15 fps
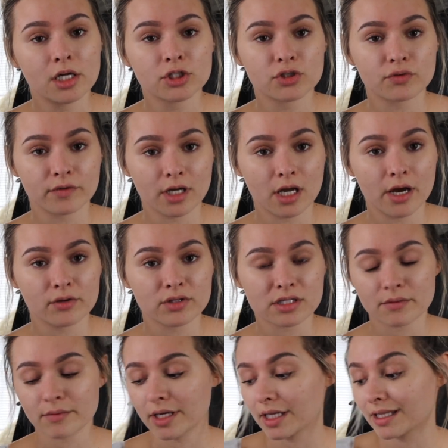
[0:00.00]
to rely on
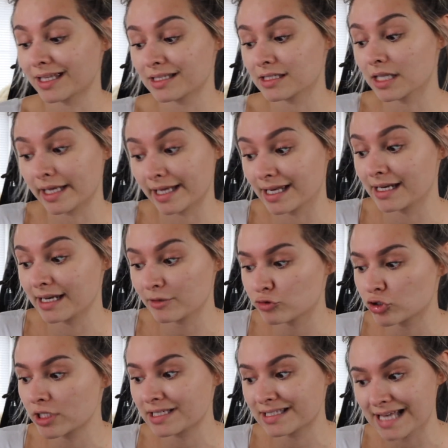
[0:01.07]
something that, like, it
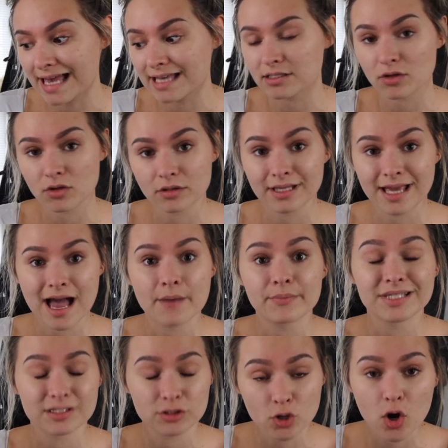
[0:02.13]
literally says on the app,
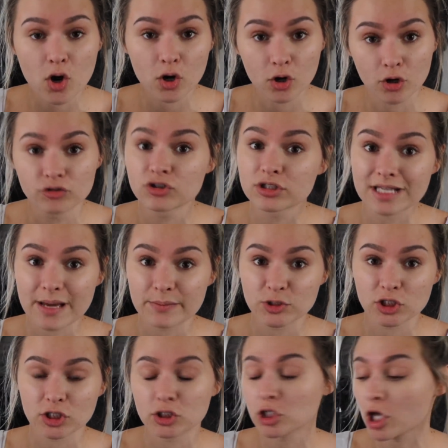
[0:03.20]
it's not
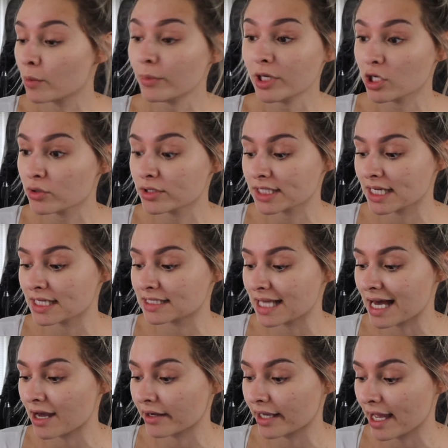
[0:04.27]
contraception. Don't be using it as
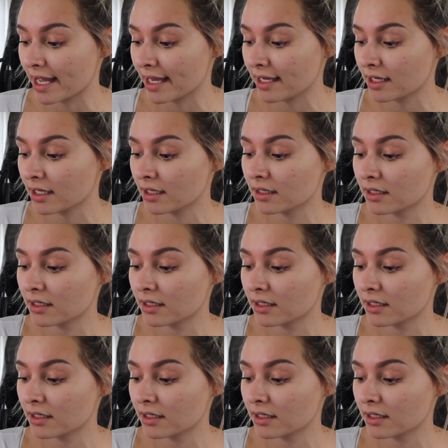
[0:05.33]
that, okay?